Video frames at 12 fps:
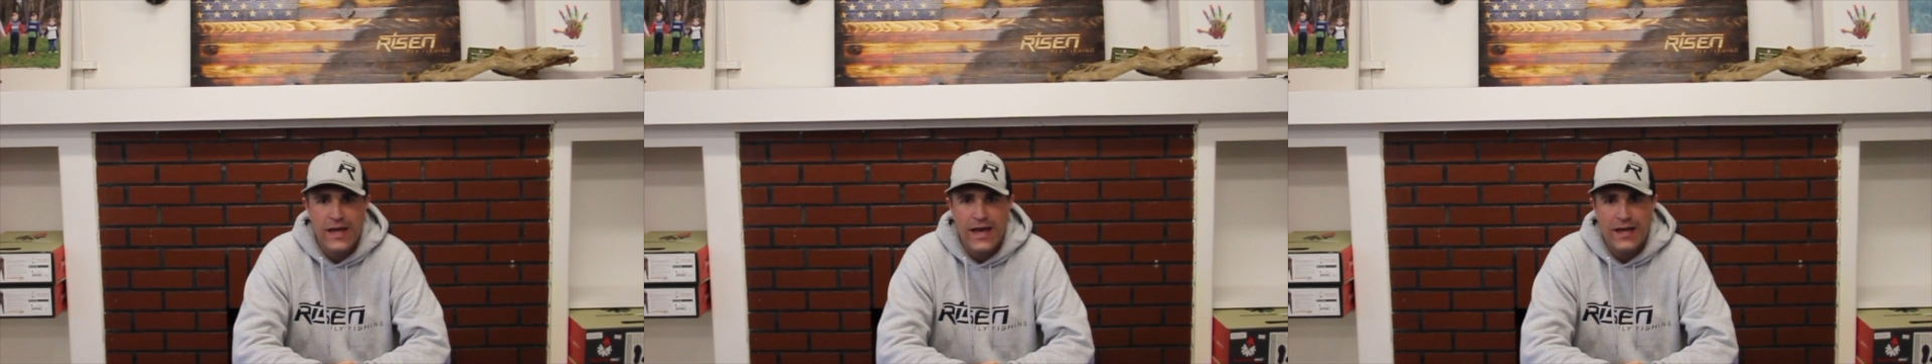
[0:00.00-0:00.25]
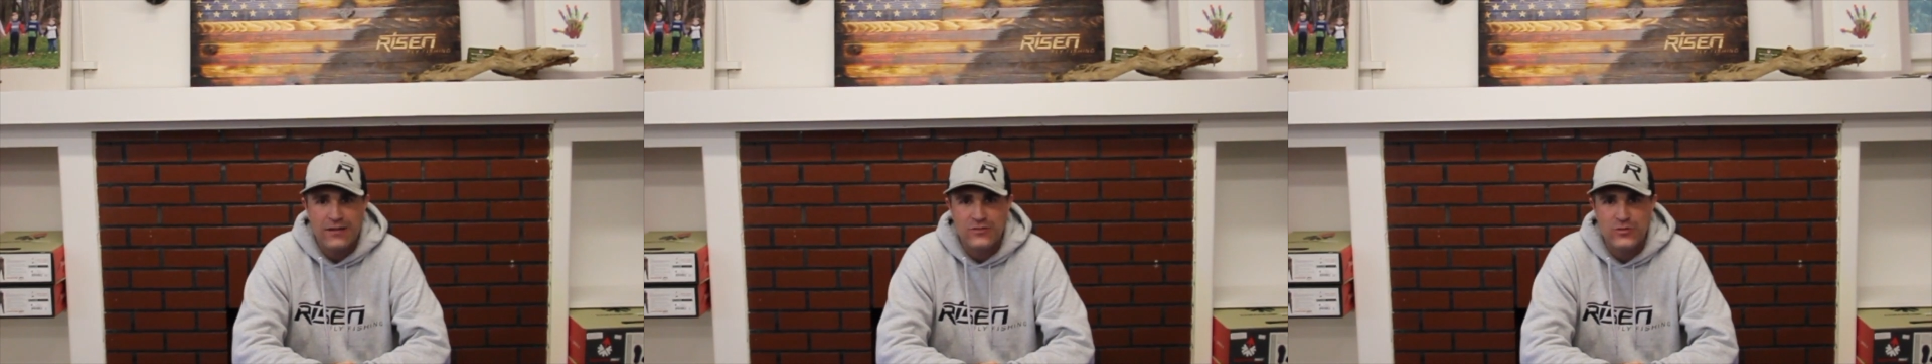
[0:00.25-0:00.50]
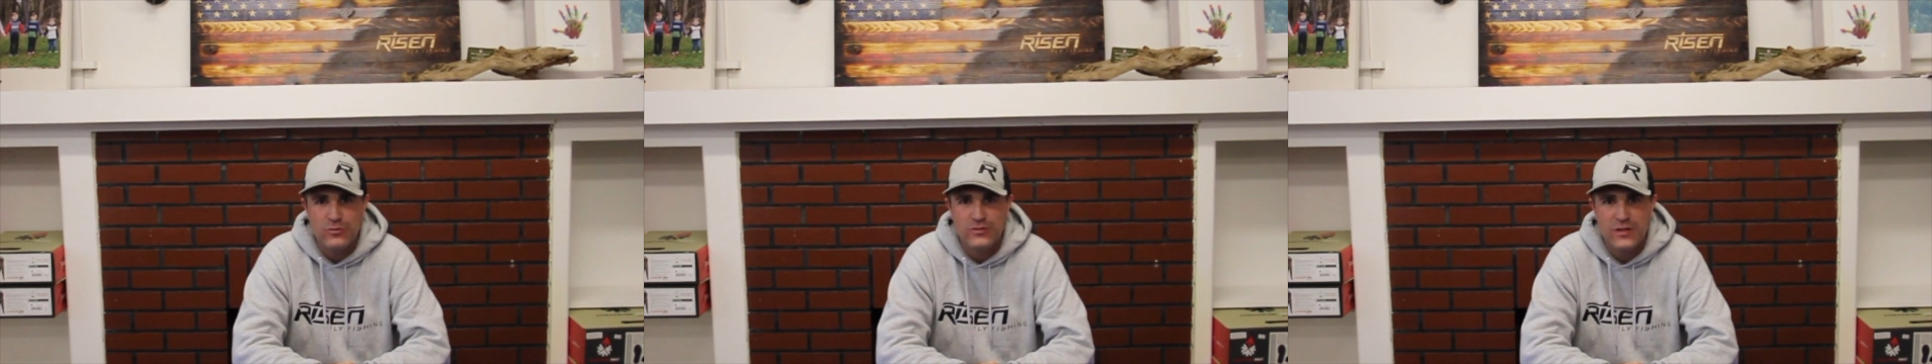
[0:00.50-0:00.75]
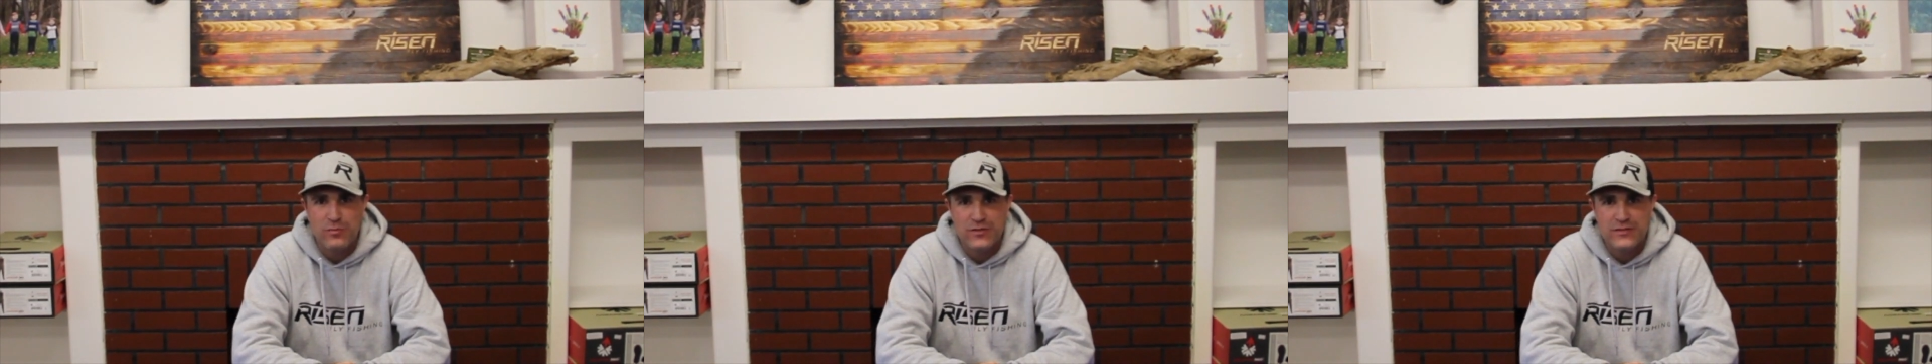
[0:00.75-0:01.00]
adding two
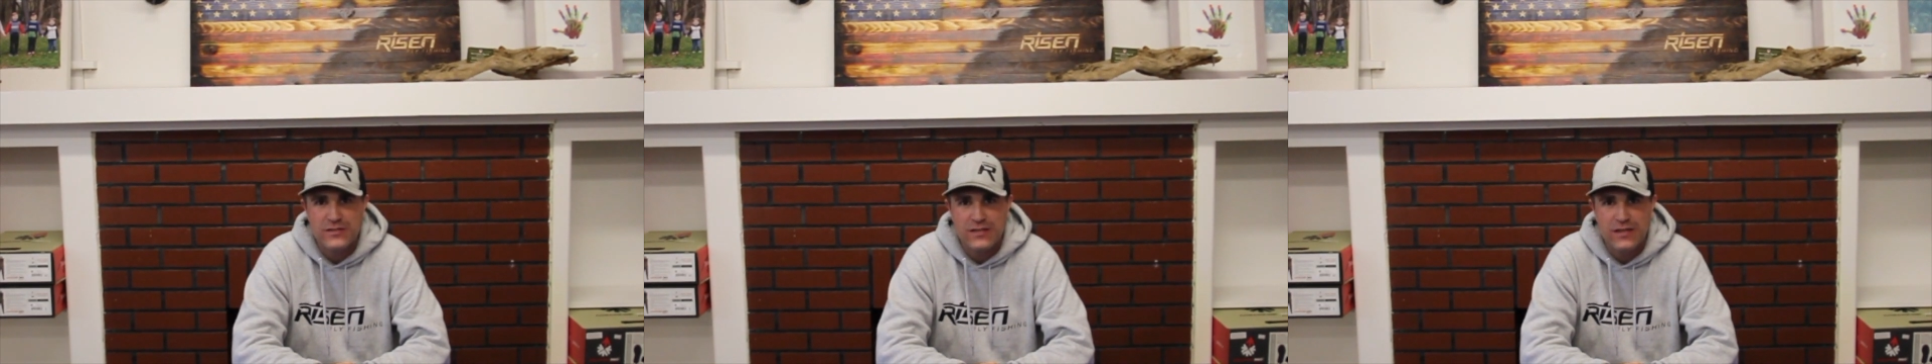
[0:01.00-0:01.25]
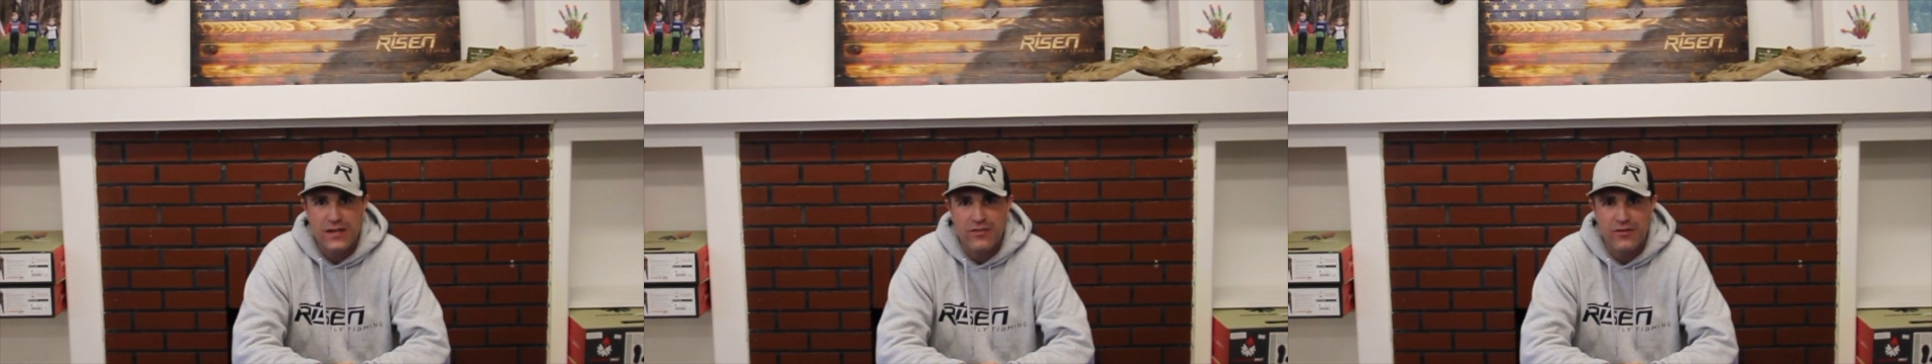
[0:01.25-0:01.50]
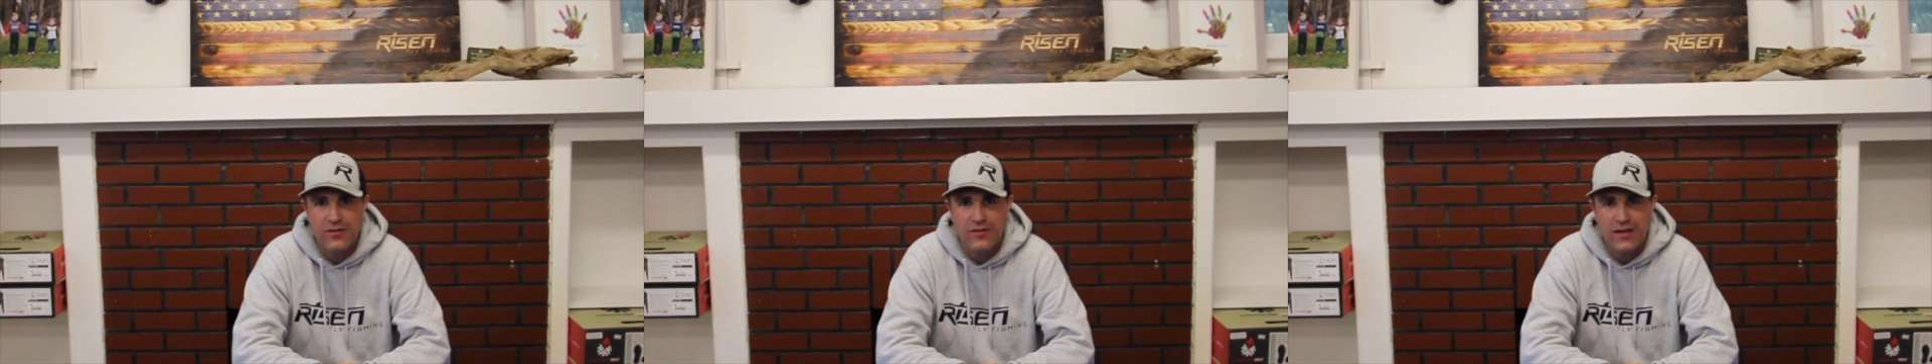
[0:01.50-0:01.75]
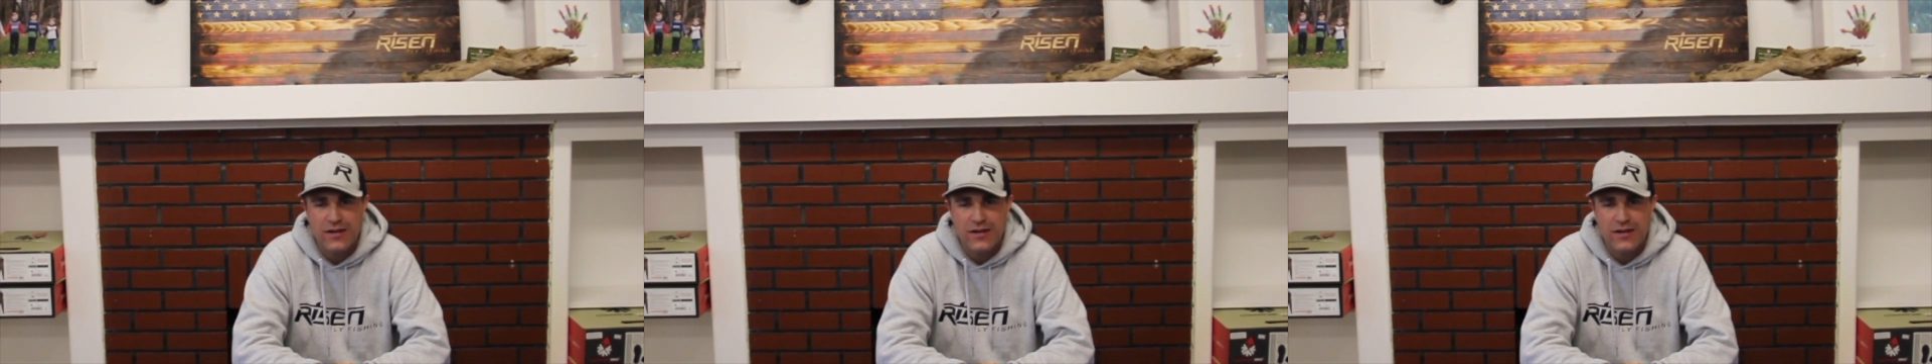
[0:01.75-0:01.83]
tippets together,